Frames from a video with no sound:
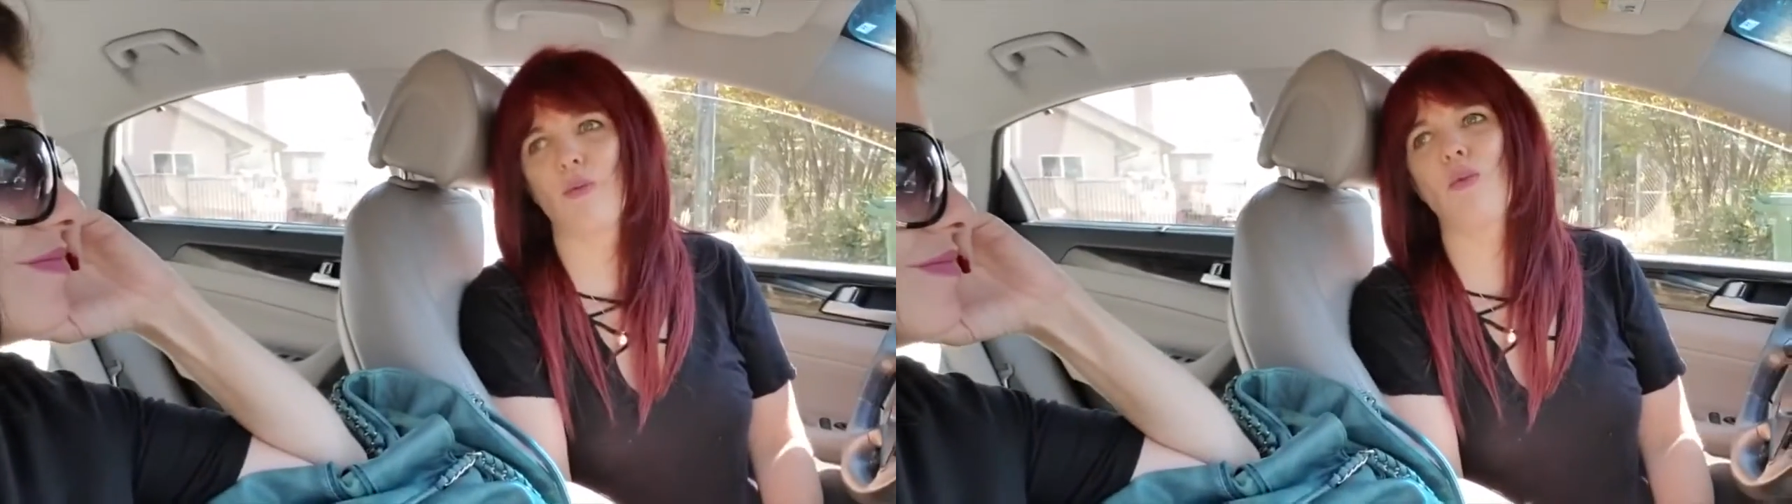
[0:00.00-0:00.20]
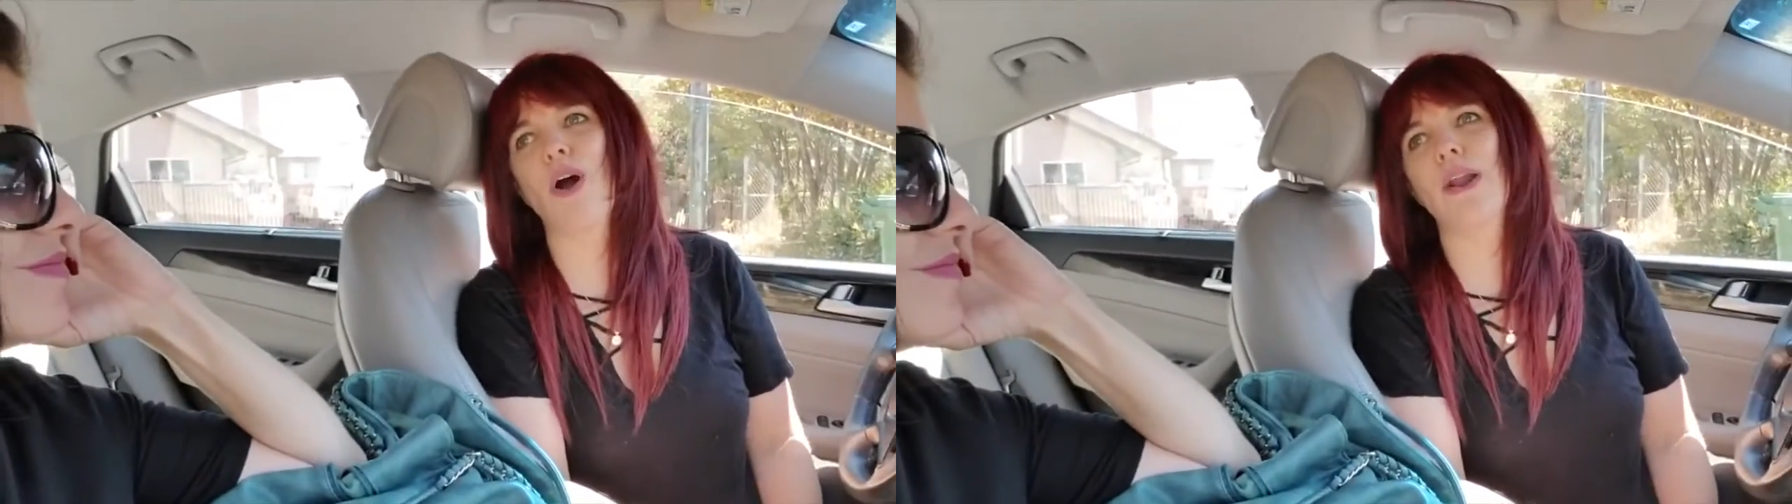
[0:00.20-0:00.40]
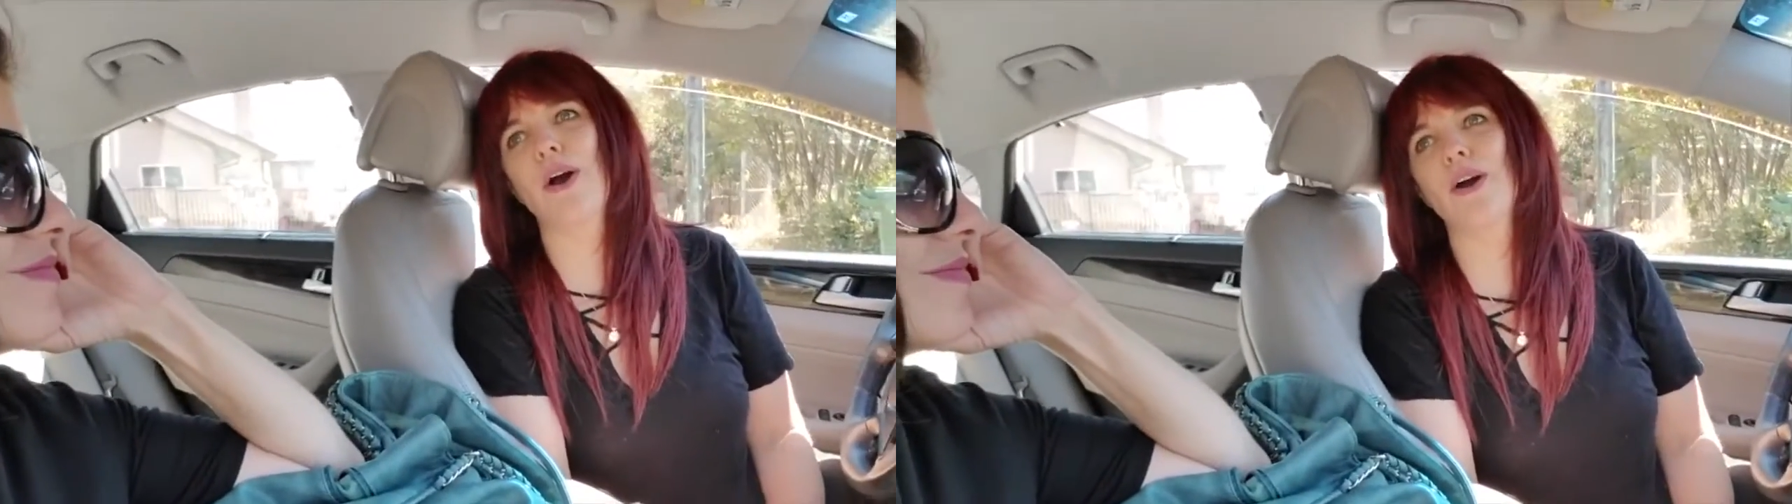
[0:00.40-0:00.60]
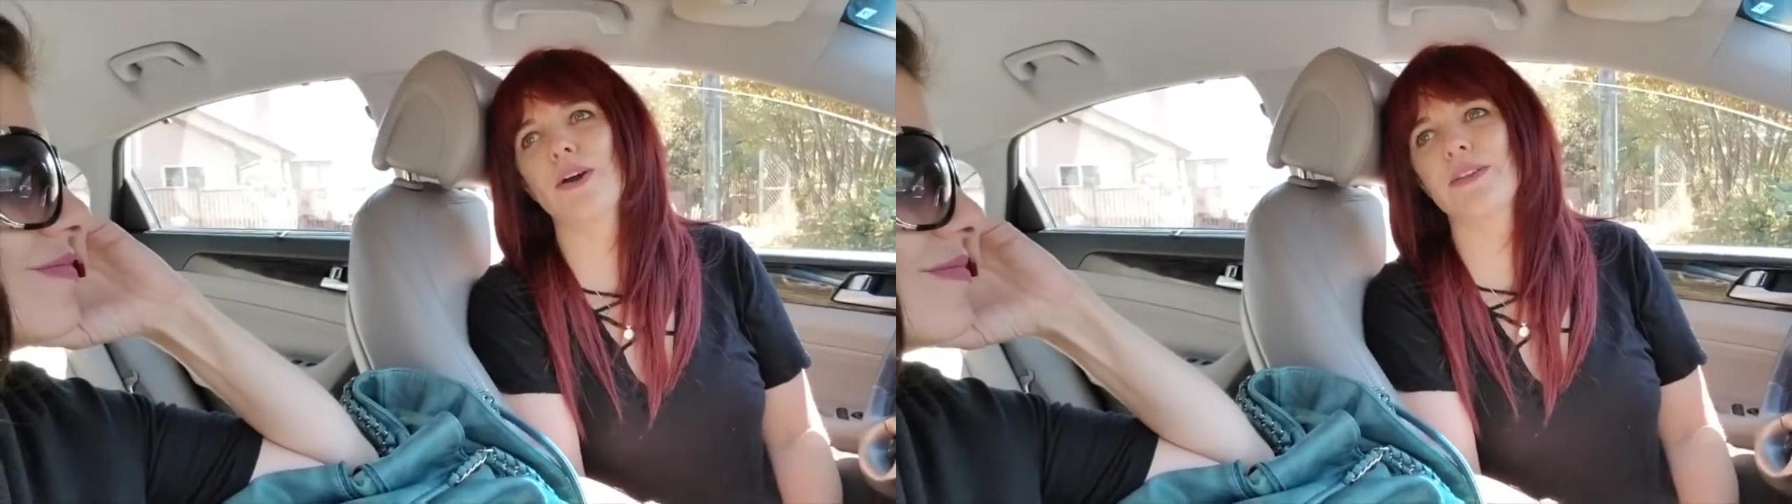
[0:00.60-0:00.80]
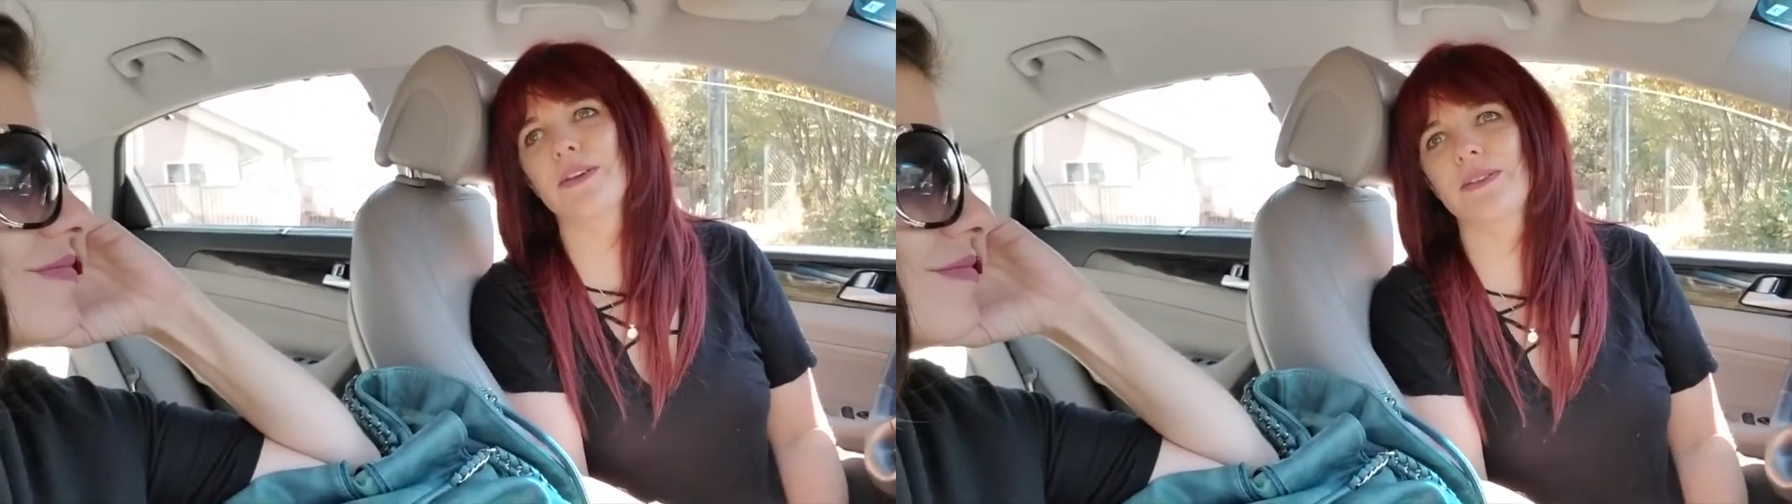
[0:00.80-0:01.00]
What
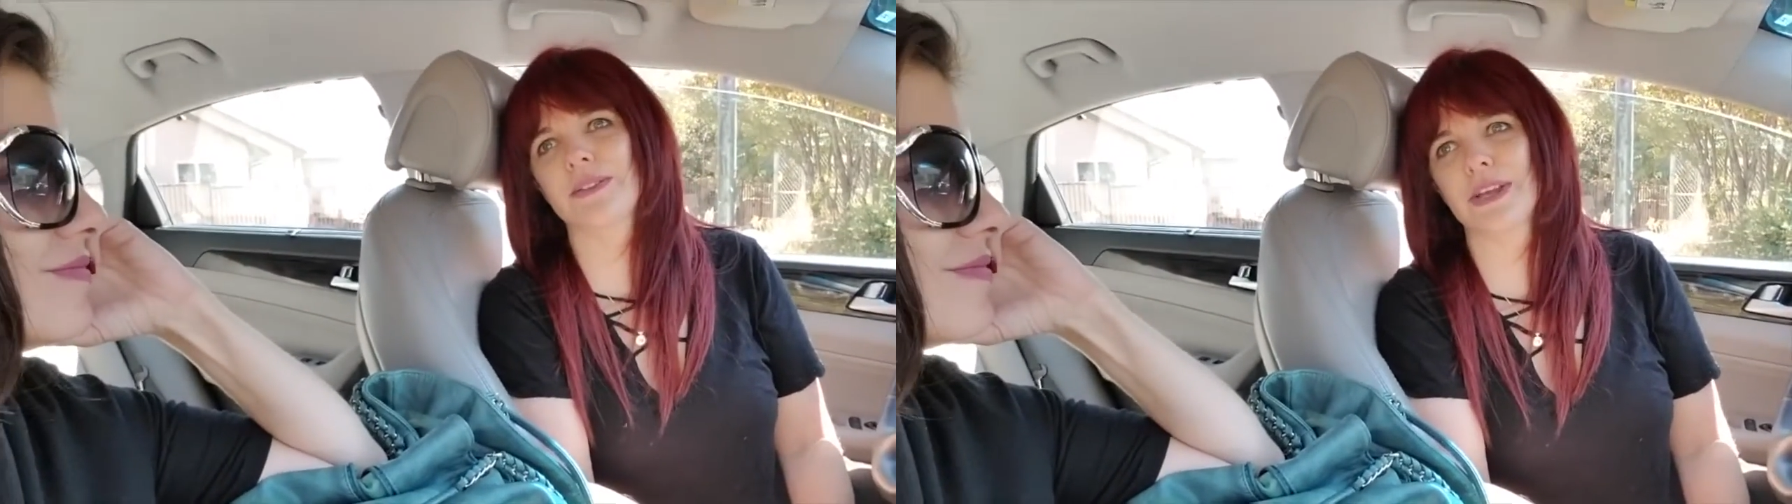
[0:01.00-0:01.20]
are the